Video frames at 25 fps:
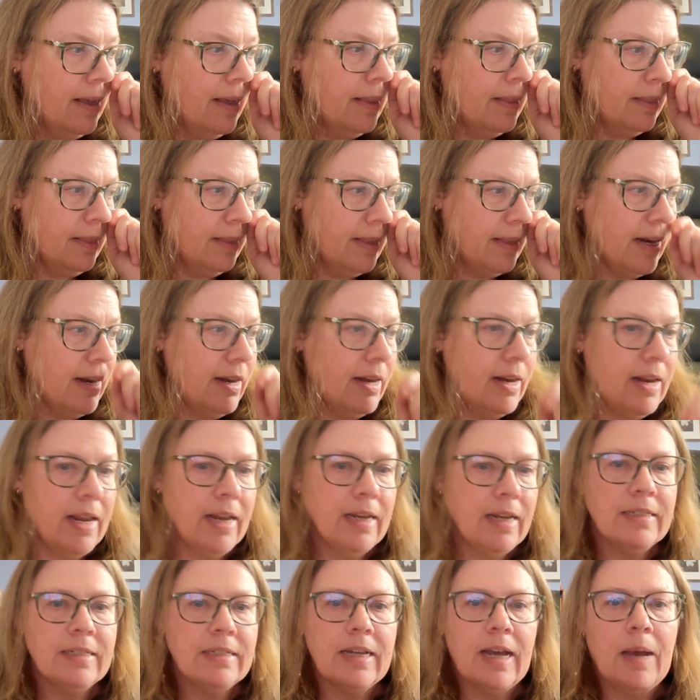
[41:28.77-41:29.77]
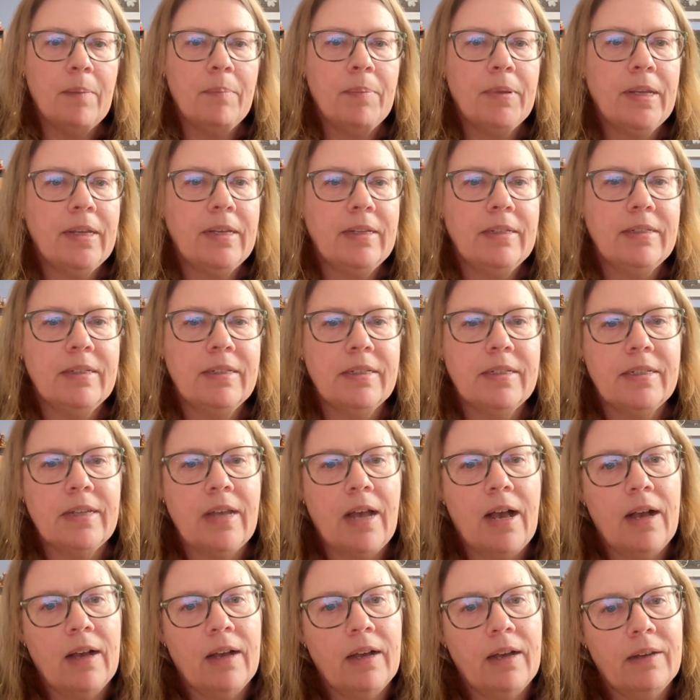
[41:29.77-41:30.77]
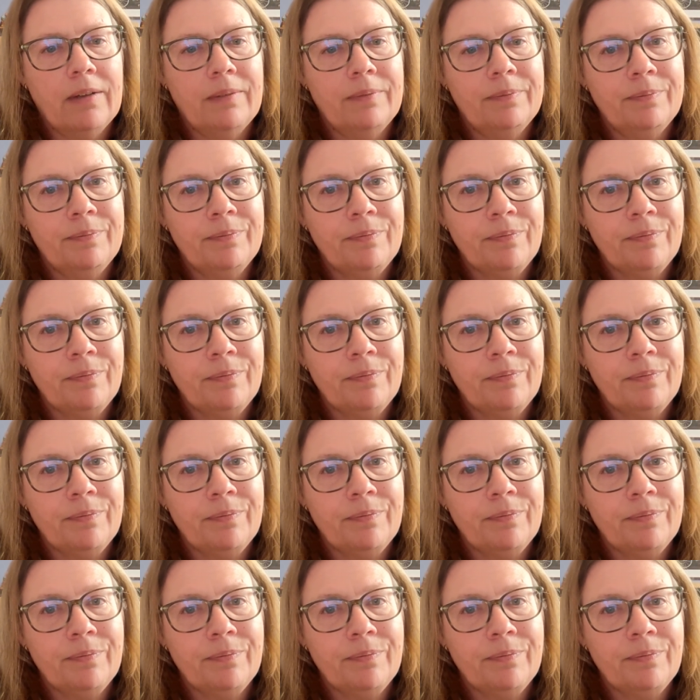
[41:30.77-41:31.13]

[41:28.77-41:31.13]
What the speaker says: Then next up is Saga.